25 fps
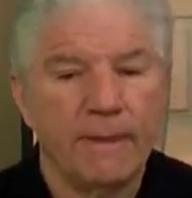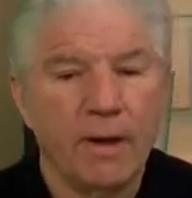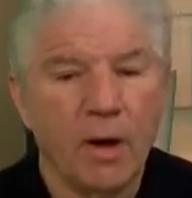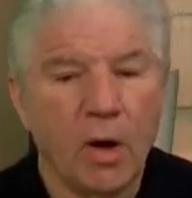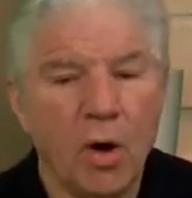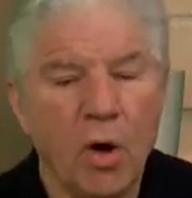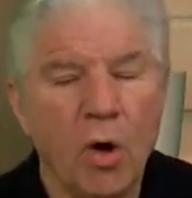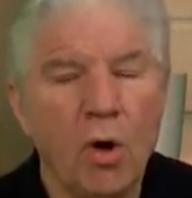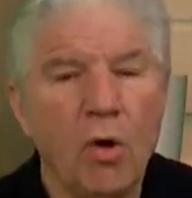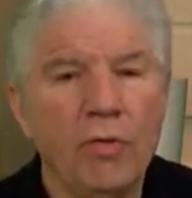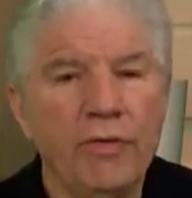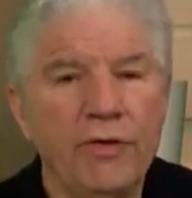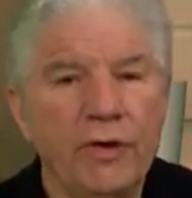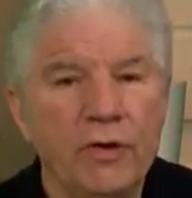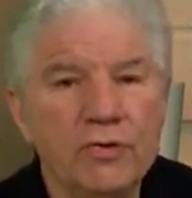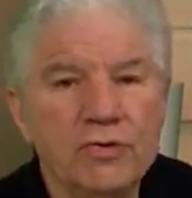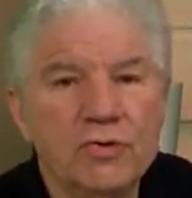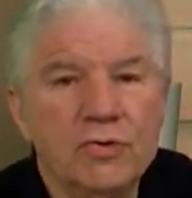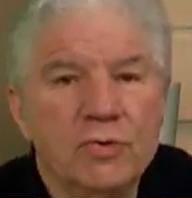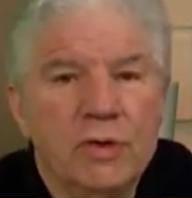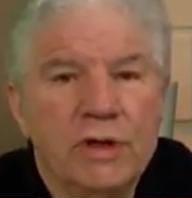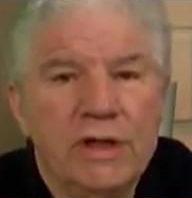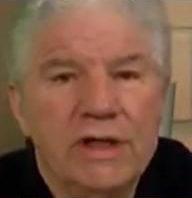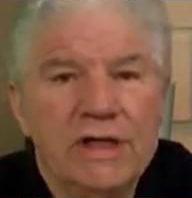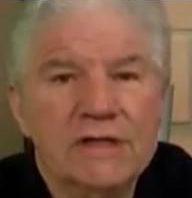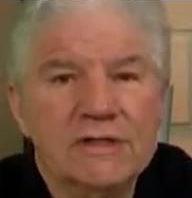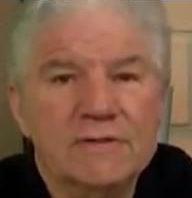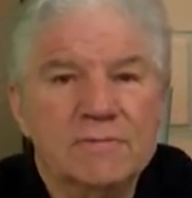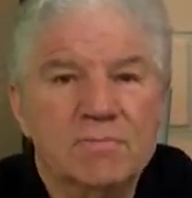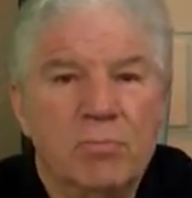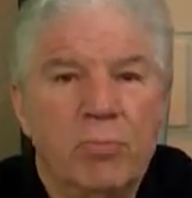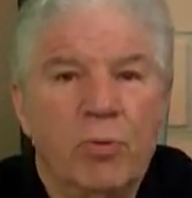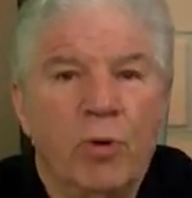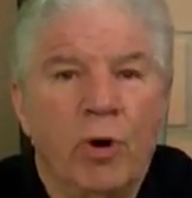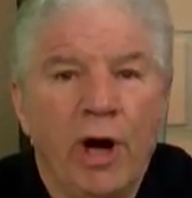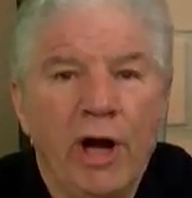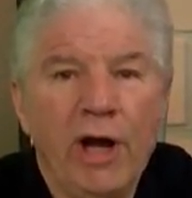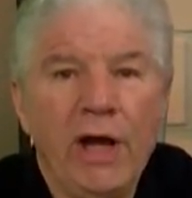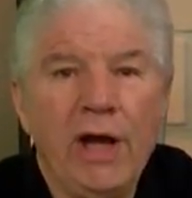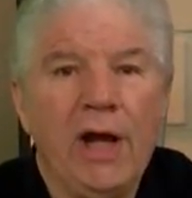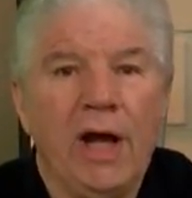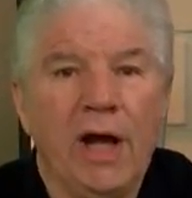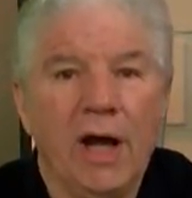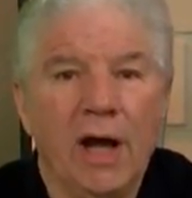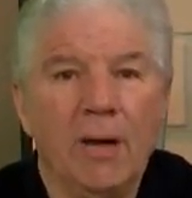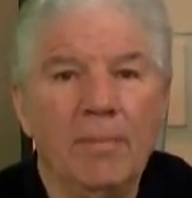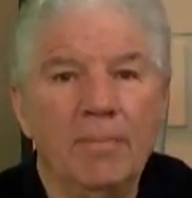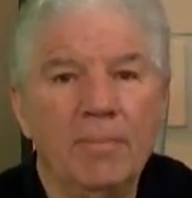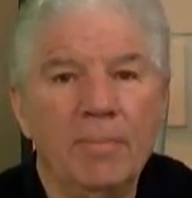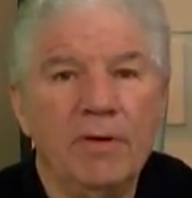All they're doing is bringing
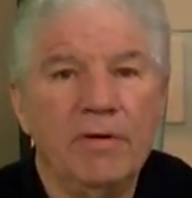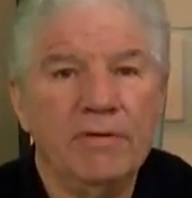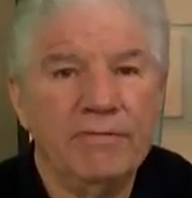up